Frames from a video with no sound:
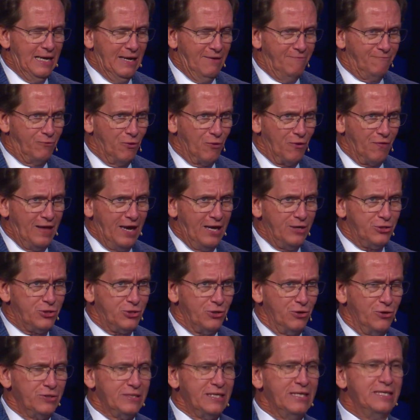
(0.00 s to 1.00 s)
for that
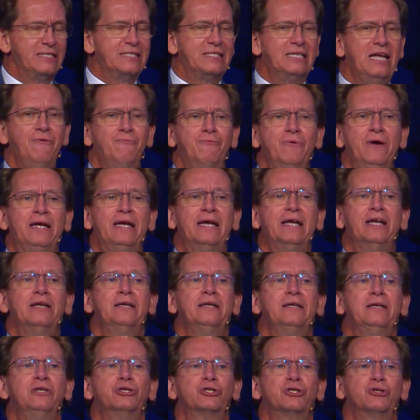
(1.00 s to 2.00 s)
church and see if we
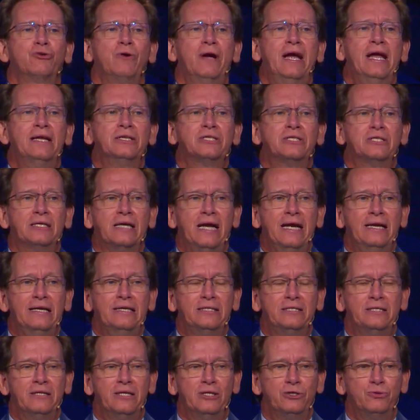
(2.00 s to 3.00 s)
can translate
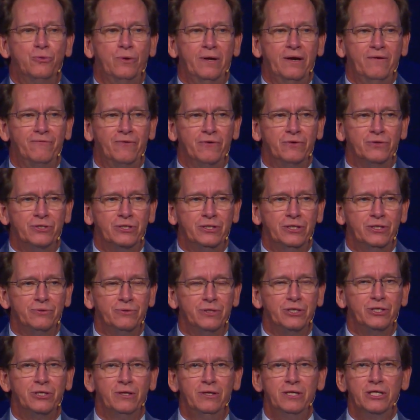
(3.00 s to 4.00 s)
it to the 21st
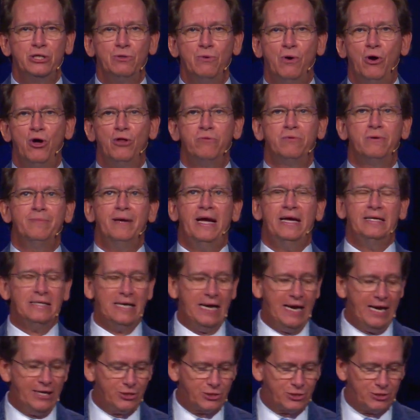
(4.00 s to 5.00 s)
century. So let's go all the way back to
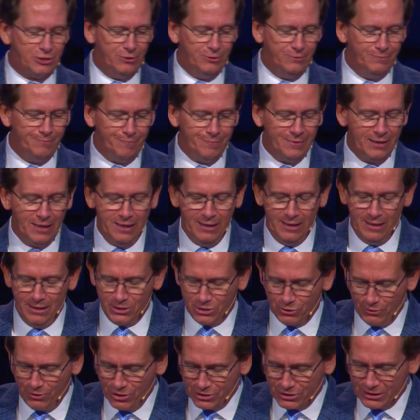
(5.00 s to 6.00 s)
Acts 2.
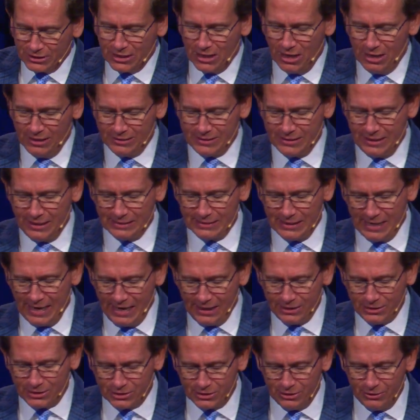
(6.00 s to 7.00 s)
So here's the context
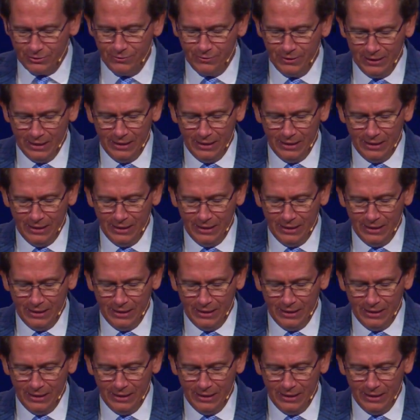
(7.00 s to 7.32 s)
Acts 2,